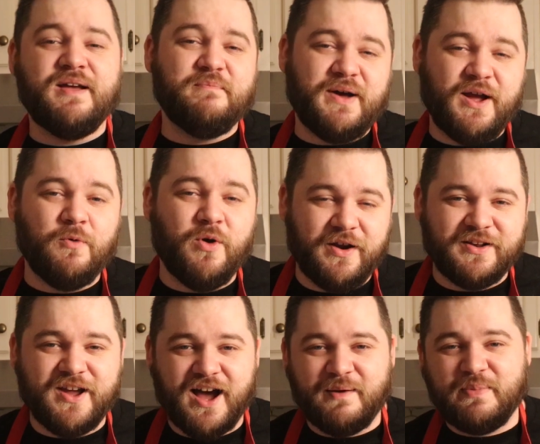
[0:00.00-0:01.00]
And by
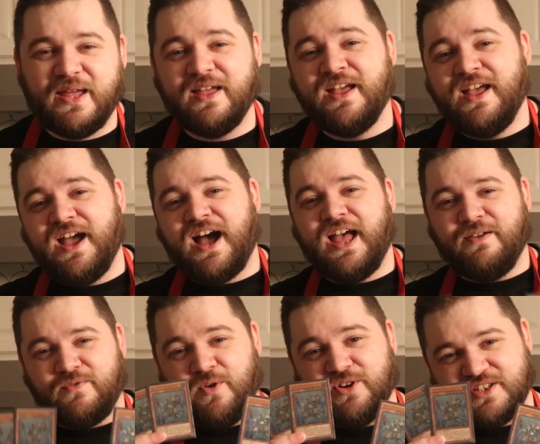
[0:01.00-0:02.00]
one copy, I
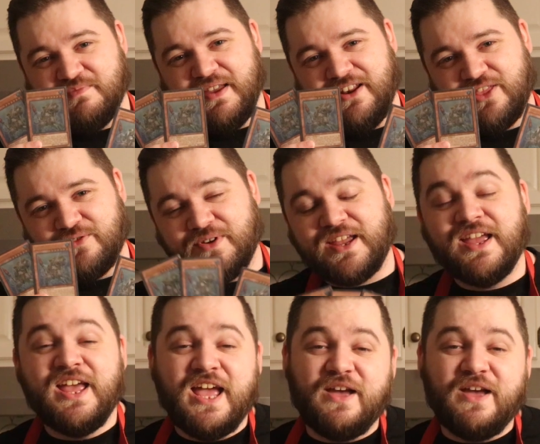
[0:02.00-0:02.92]
of course mean three.